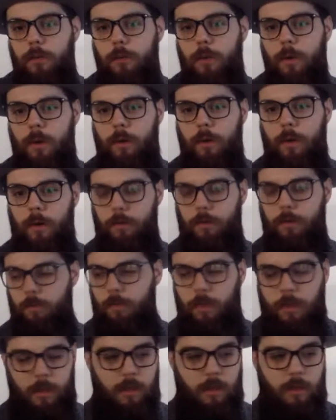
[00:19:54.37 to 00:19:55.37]
Where do I?
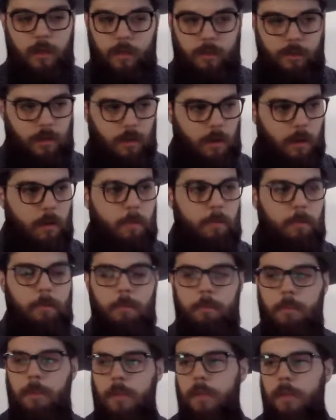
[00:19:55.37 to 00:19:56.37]
There's a
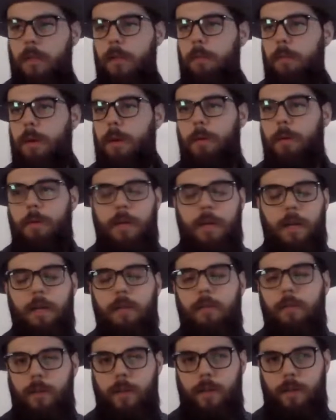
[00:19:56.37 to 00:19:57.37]
million, probably an
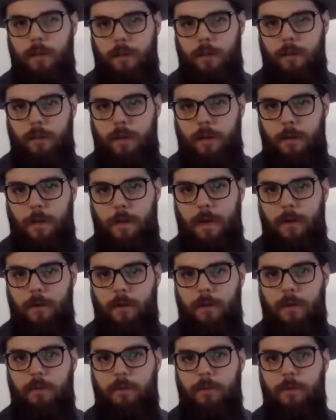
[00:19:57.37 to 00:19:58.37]
infinite amount
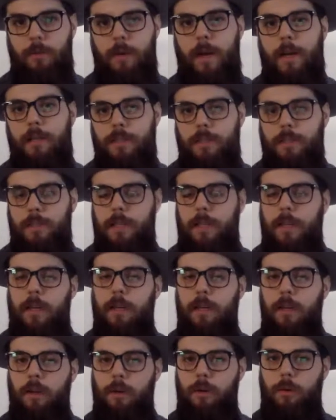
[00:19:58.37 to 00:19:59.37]
of directions I can
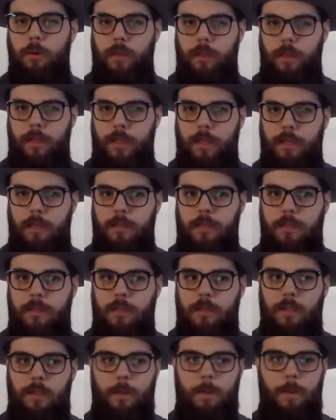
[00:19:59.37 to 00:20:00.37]
go with
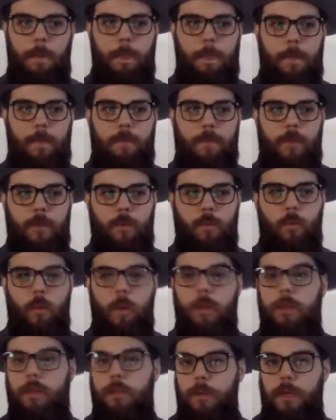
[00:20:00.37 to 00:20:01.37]
this.
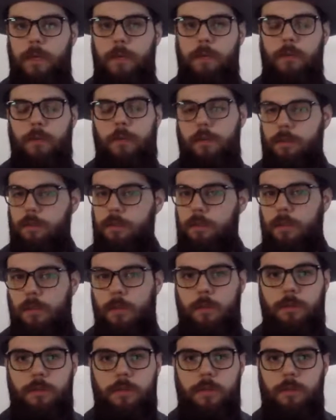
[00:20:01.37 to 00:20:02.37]
What do we do? There's
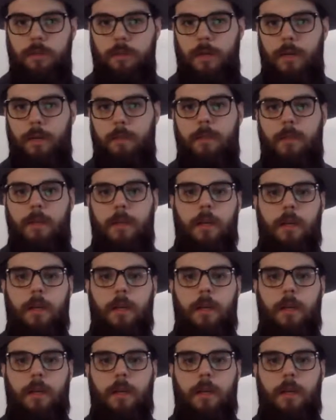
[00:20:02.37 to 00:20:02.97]
no script.